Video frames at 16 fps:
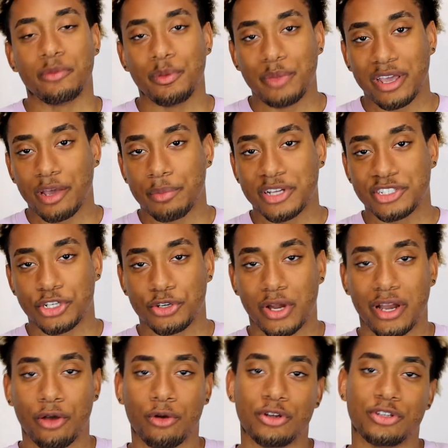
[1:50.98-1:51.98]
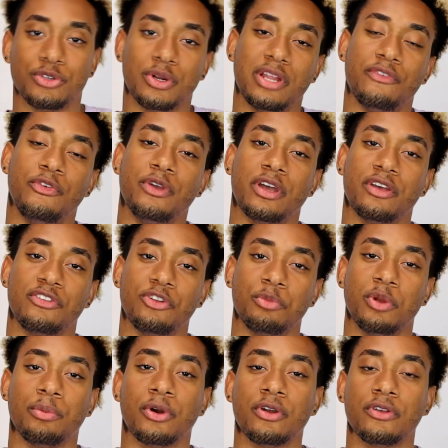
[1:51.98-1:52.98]
me, Makeup by Jordana, or Jordan if you guys know
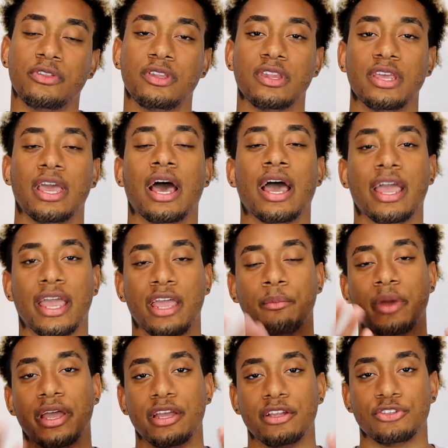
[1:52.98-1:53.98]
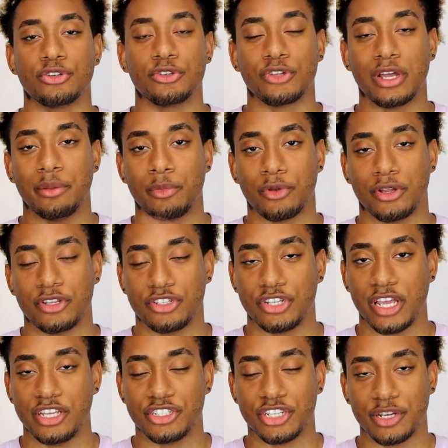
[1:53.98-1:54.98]
me personally. I hate my intro, so I'm going to change